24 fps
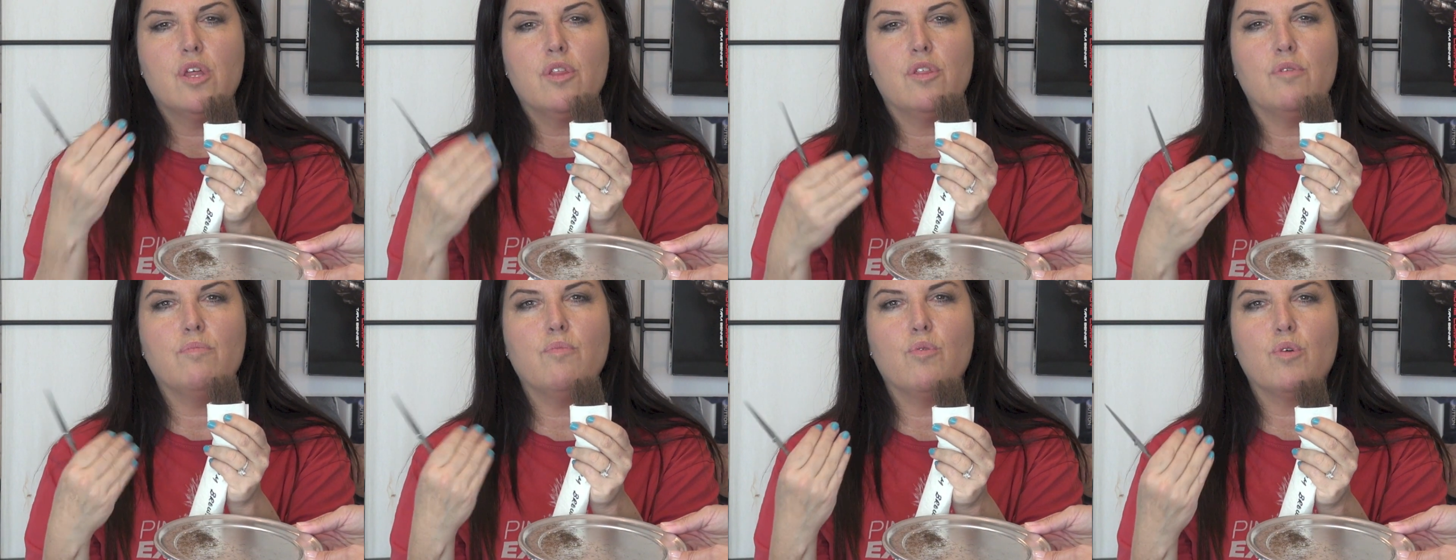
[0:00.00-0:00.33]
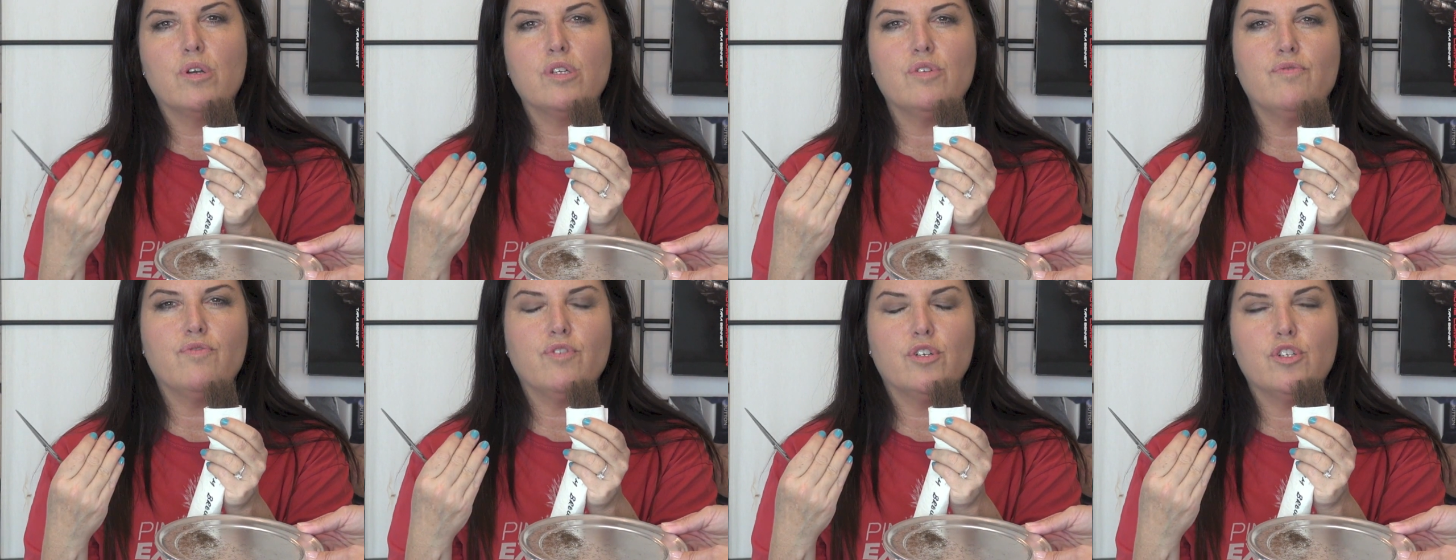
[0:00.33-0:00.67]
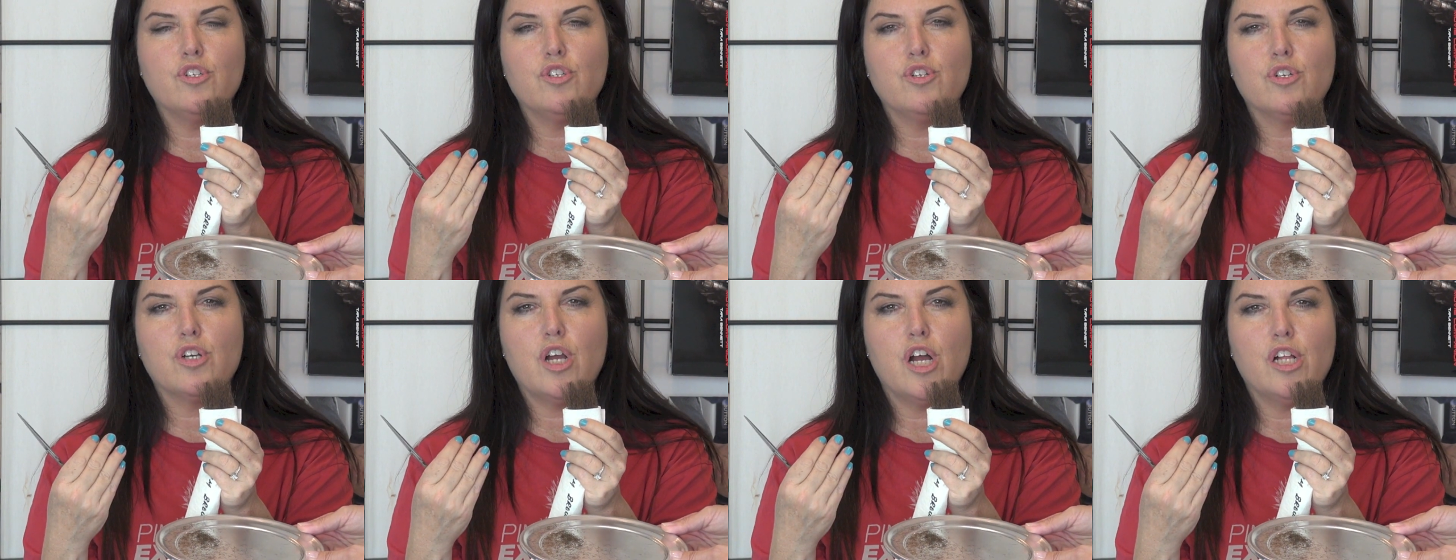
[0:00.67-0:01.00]
the more
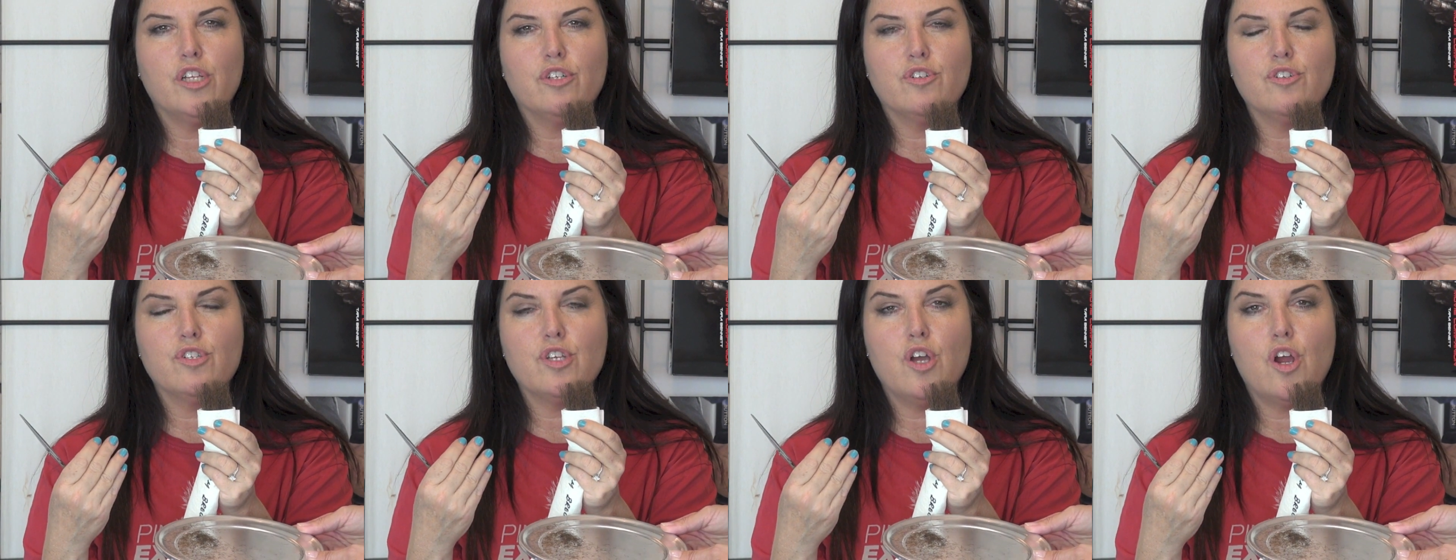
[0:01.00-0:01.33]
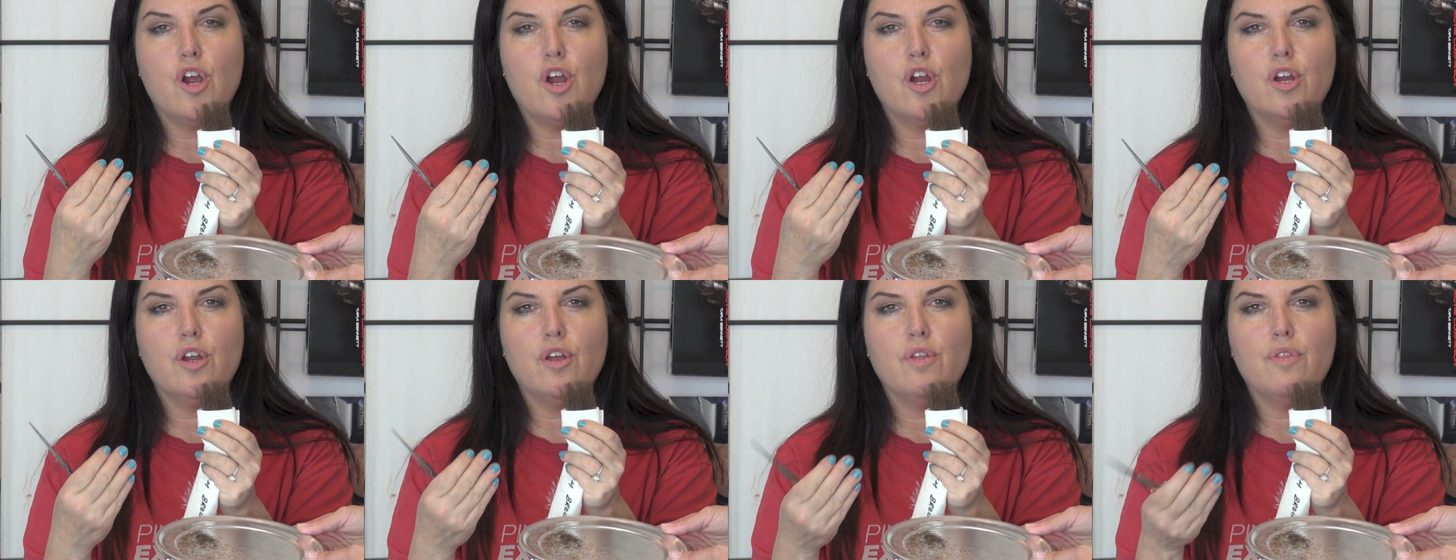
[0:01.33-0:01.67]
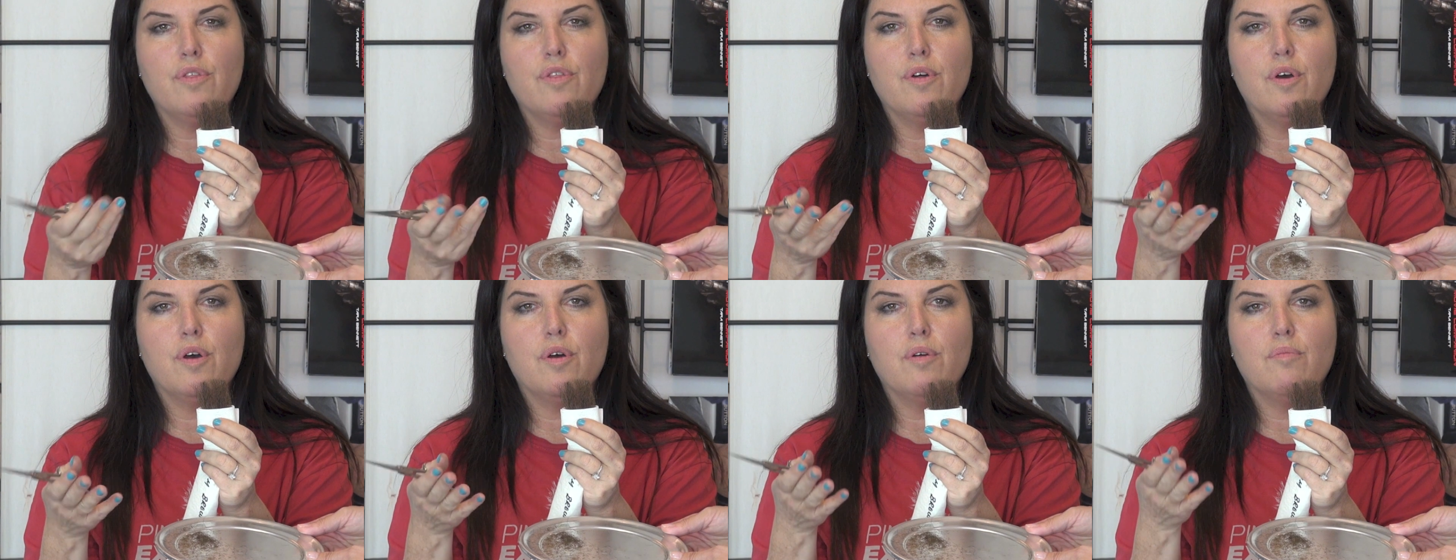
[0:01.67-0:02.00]
diverse your colors are,
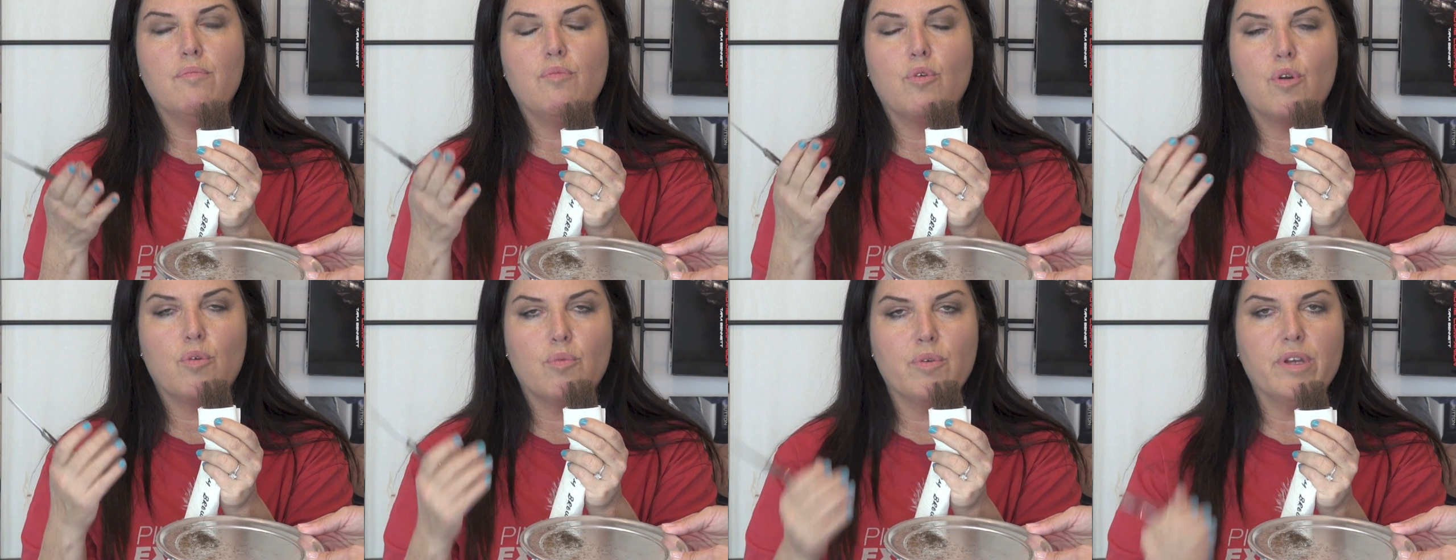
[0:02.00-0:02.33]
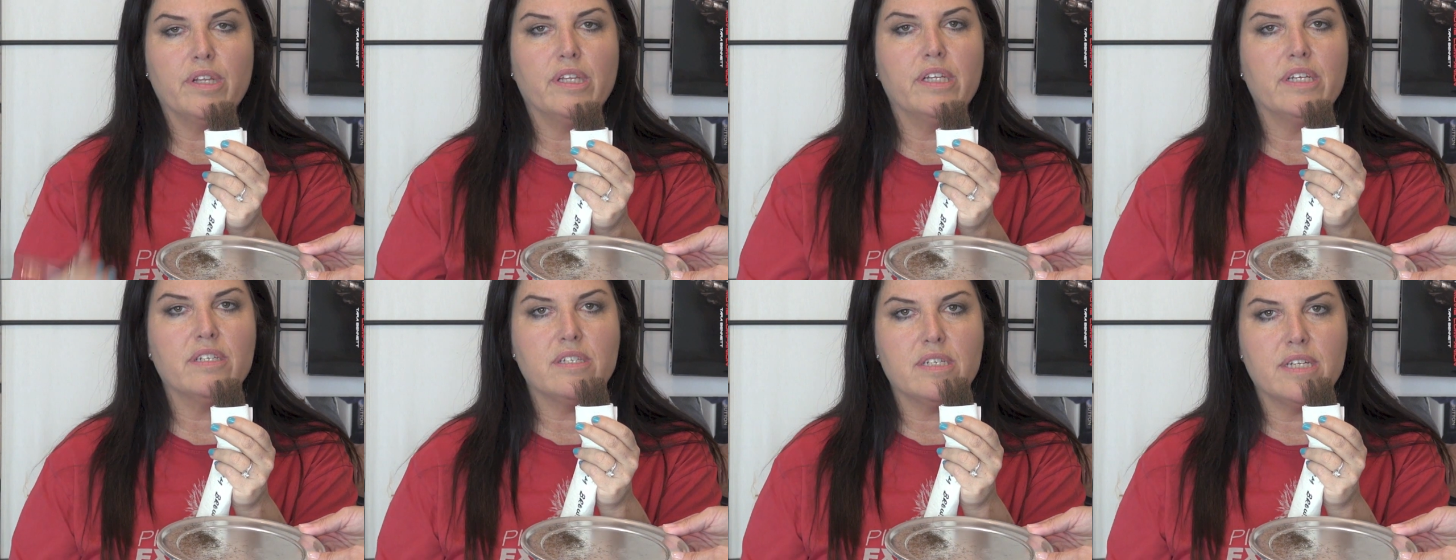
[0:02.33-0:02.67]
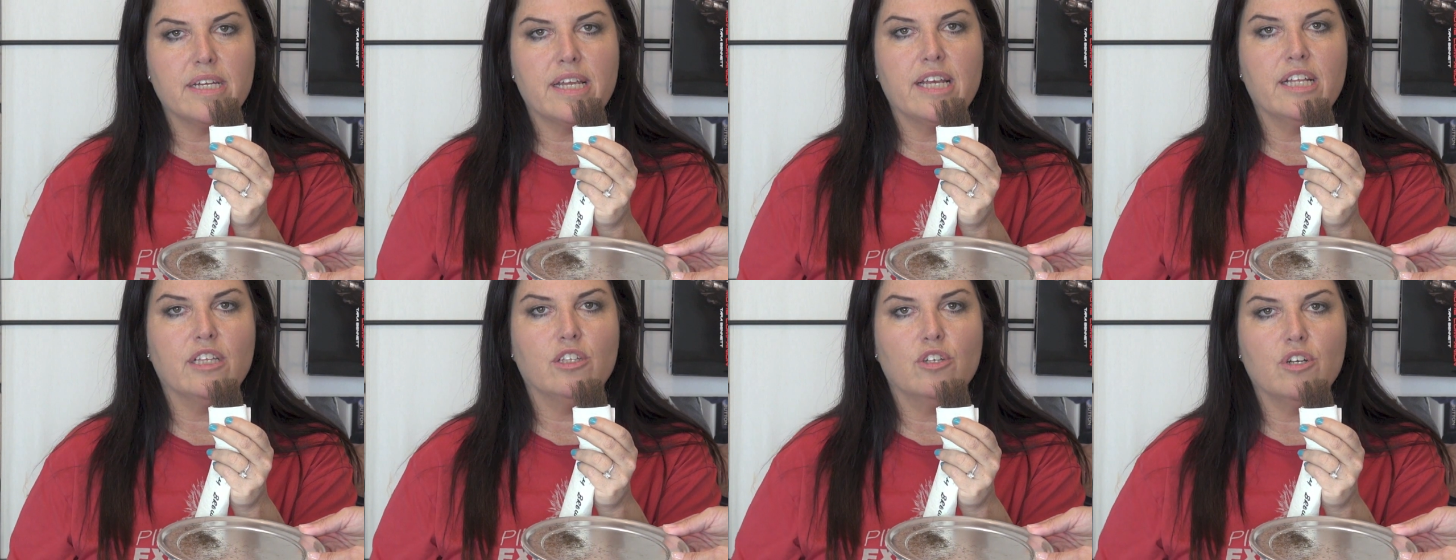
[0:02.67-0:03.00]
the more
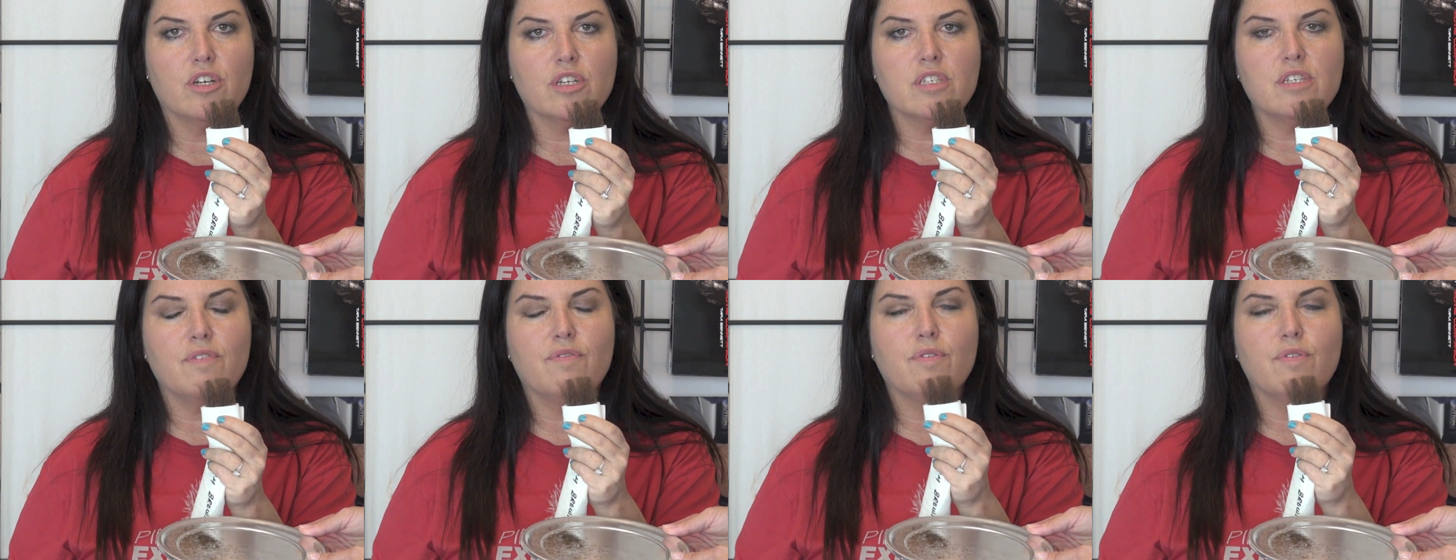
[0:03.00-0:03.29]
realistic it looks.